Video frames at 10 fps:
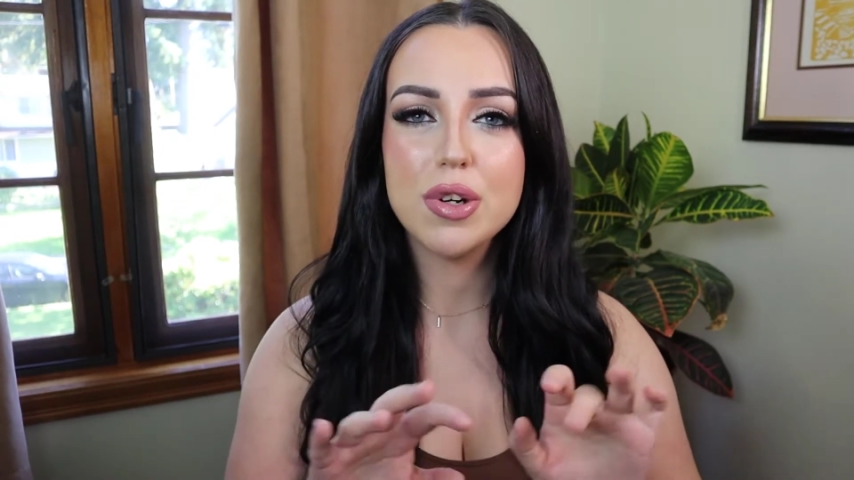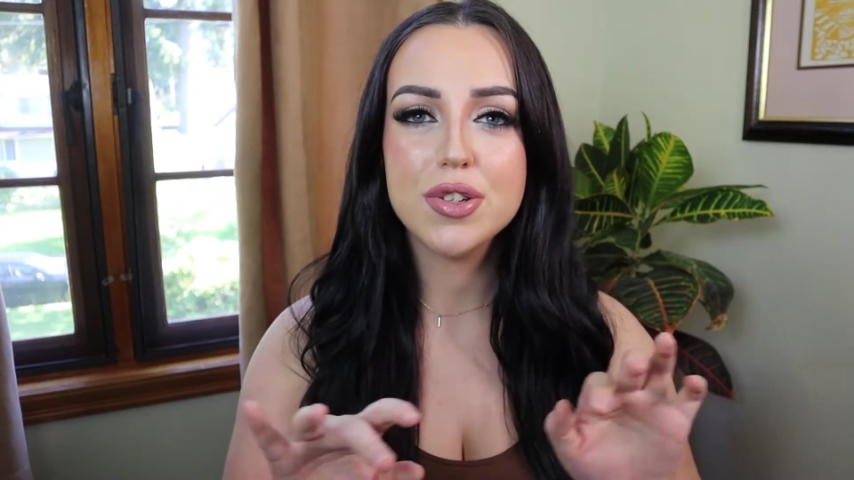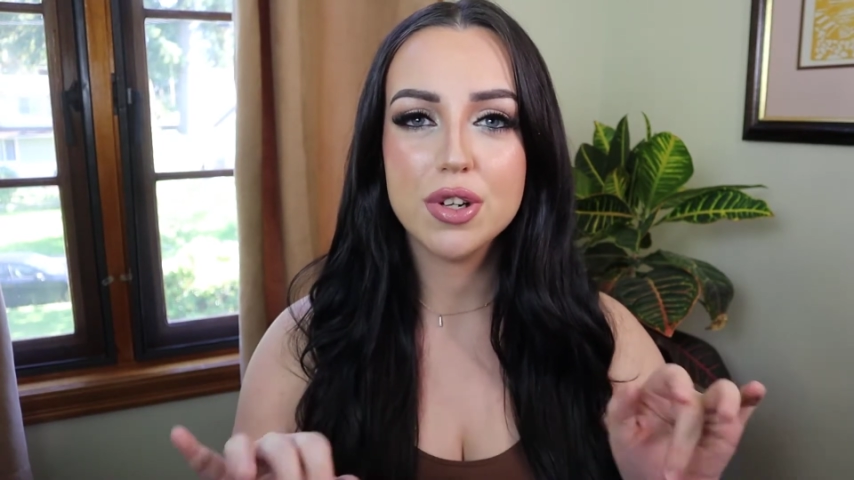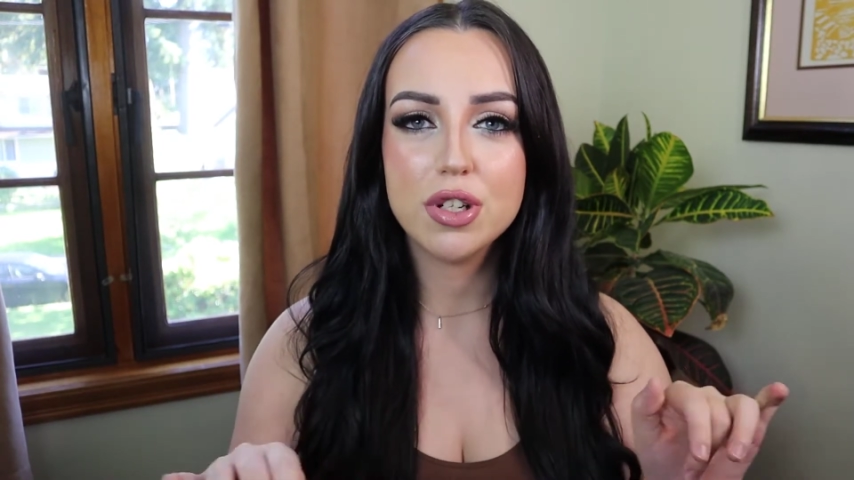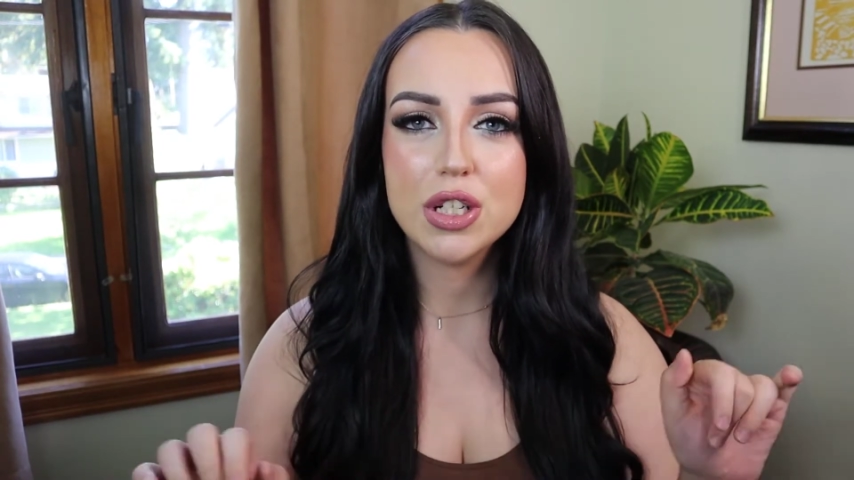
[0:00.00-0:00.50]
are
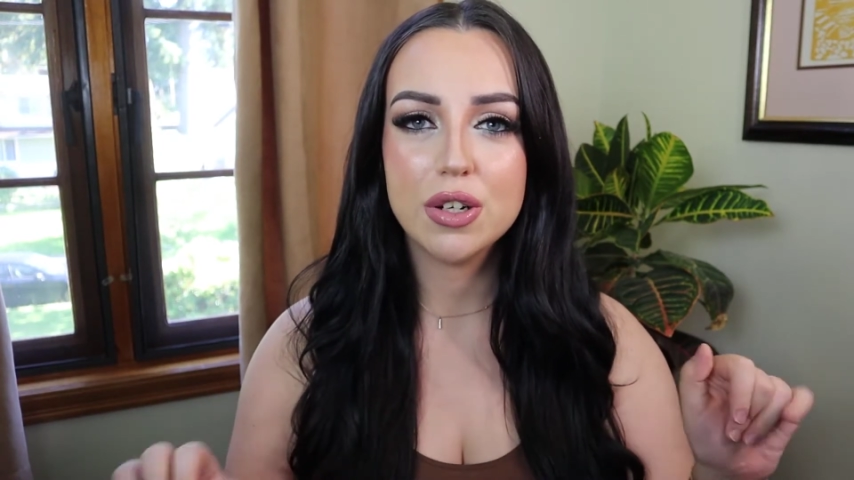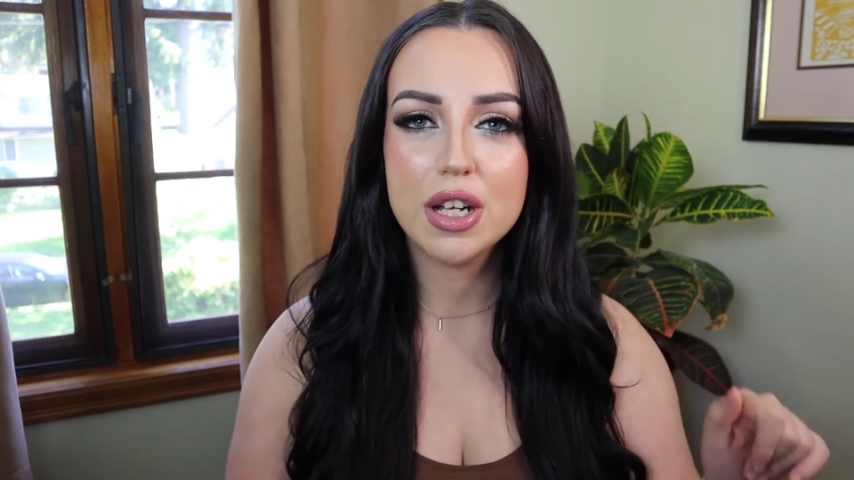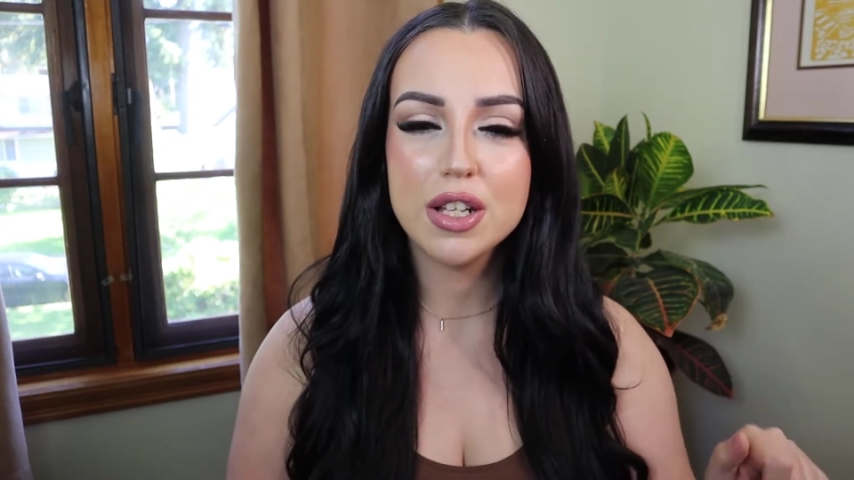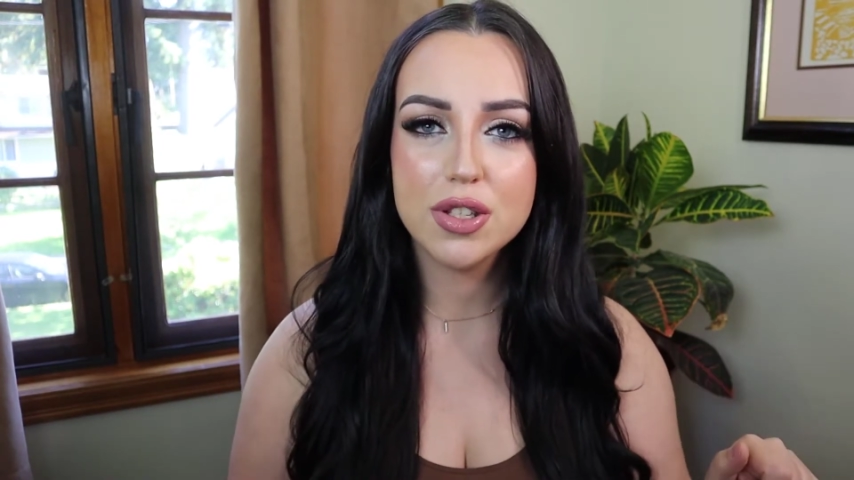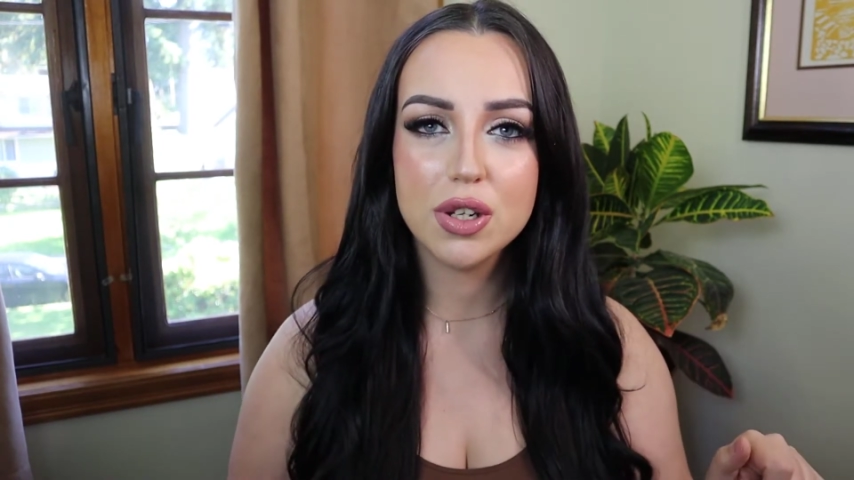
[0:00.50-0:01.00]
searching on
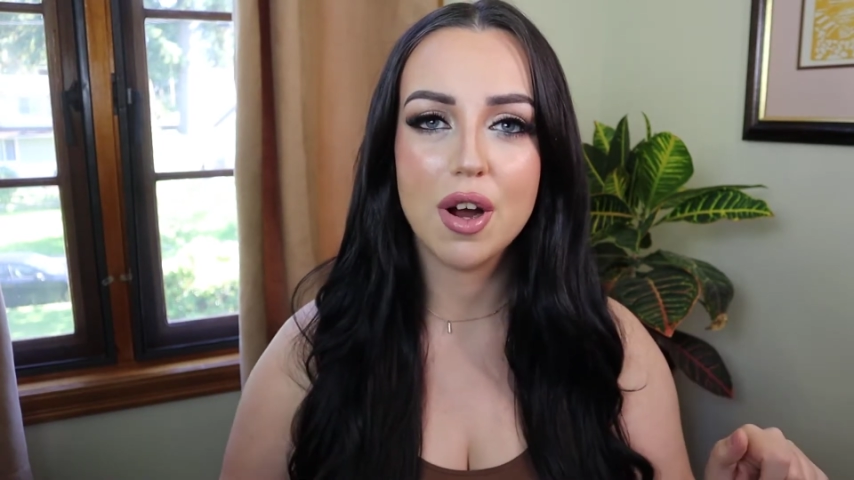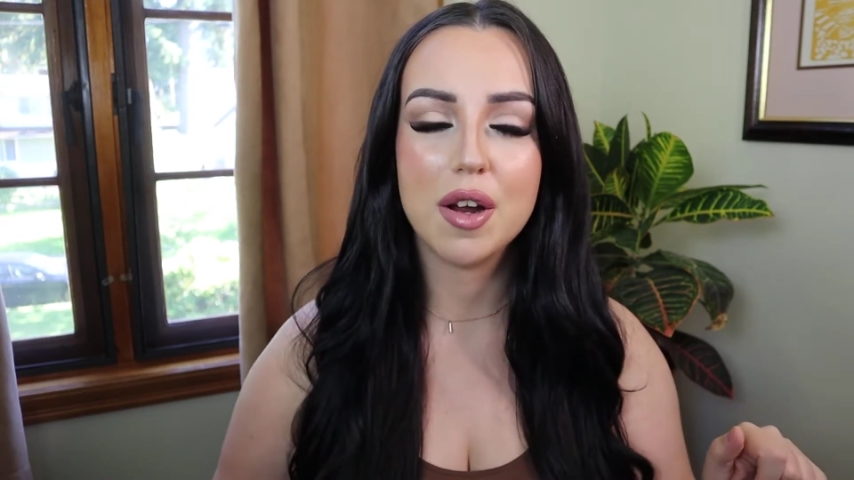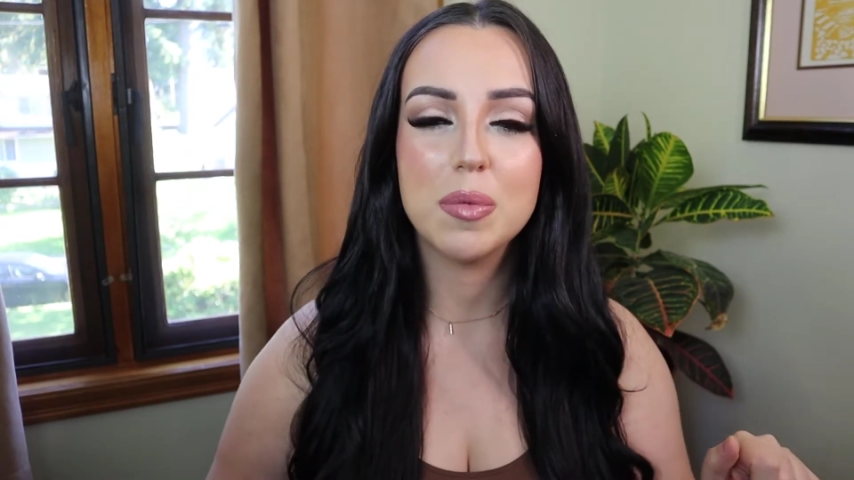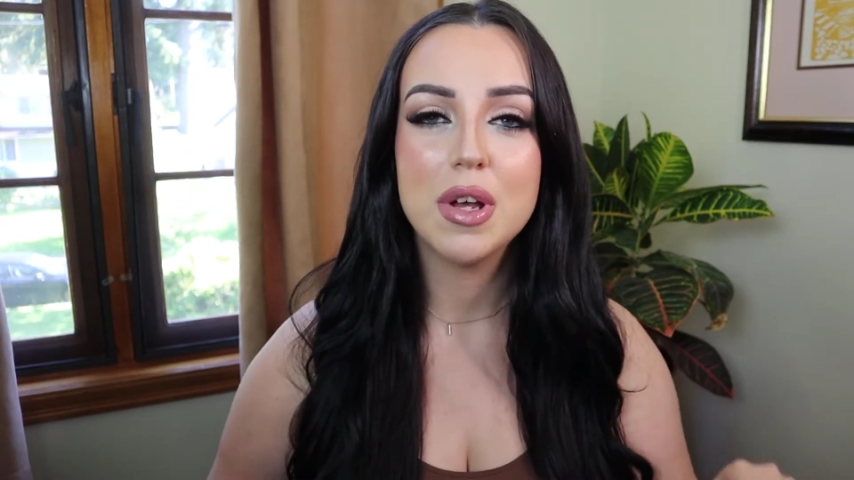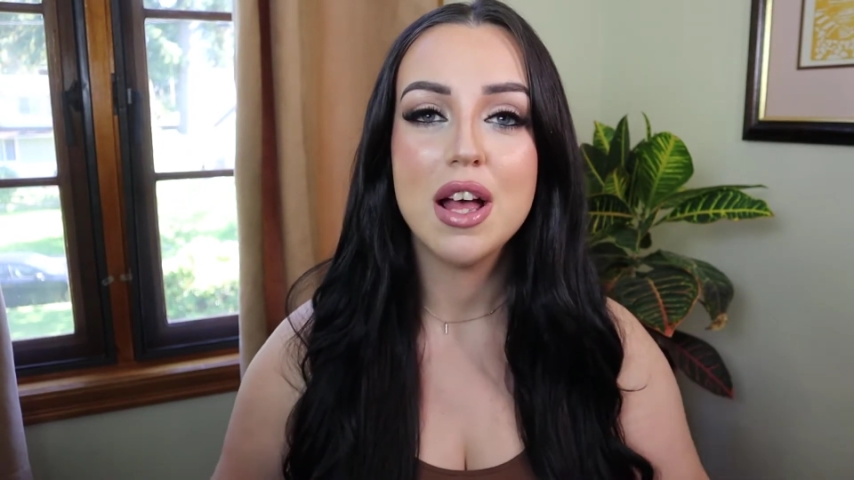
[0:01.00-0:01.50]
Instagram,